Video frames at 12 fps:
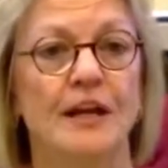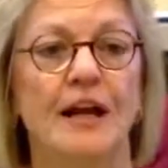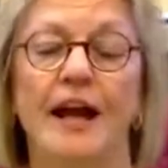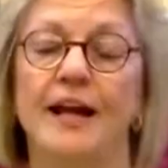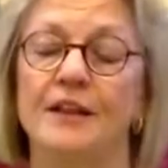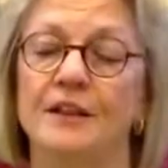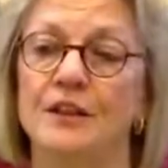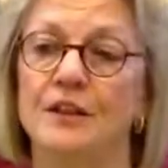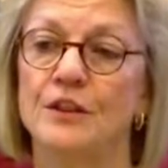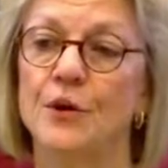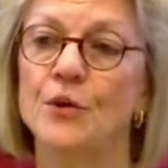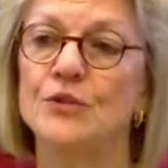and
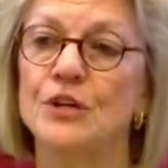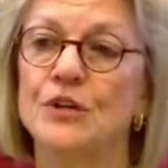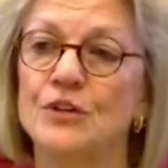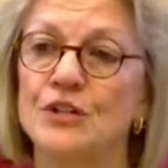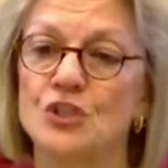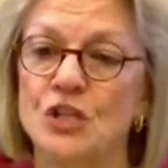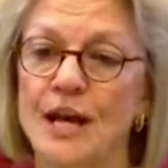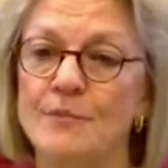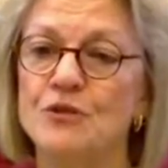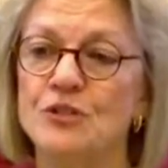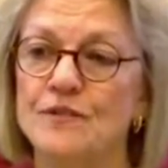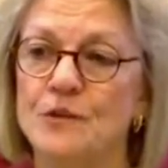those are the
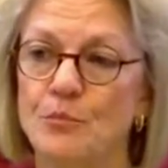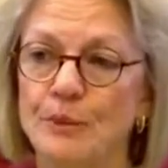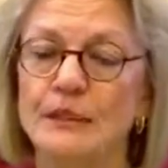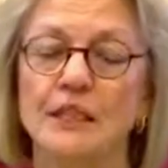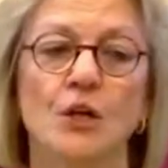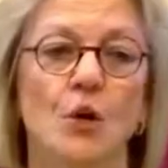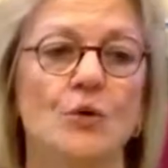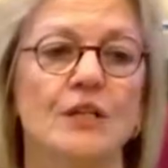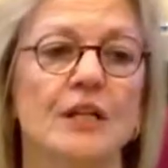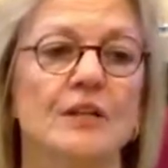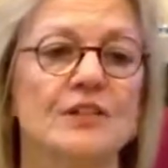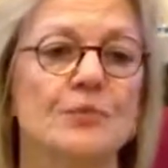chapters of the building code
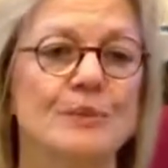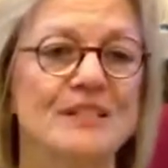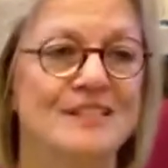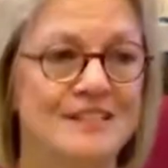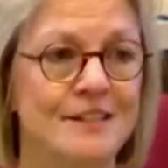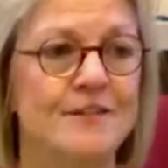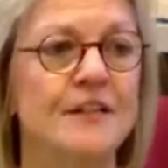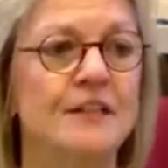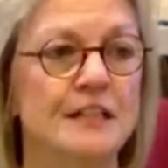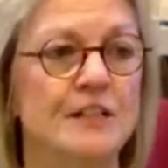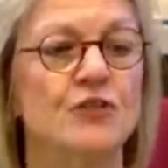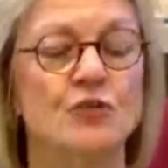that
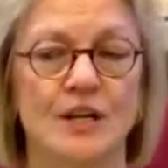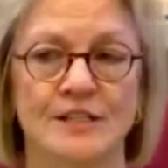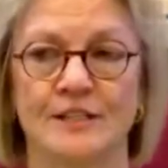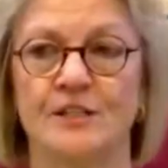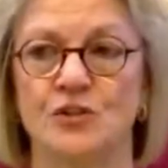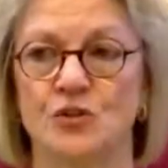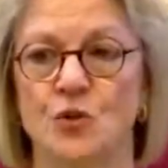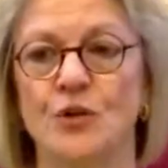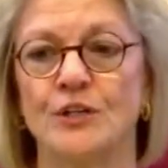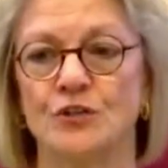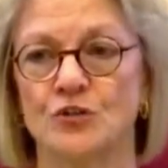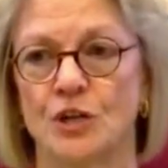specifically address
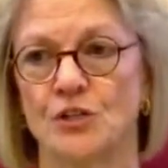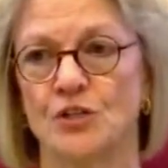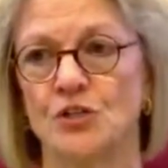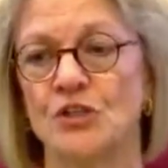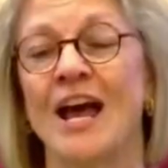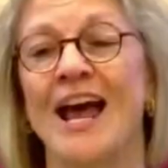historic structures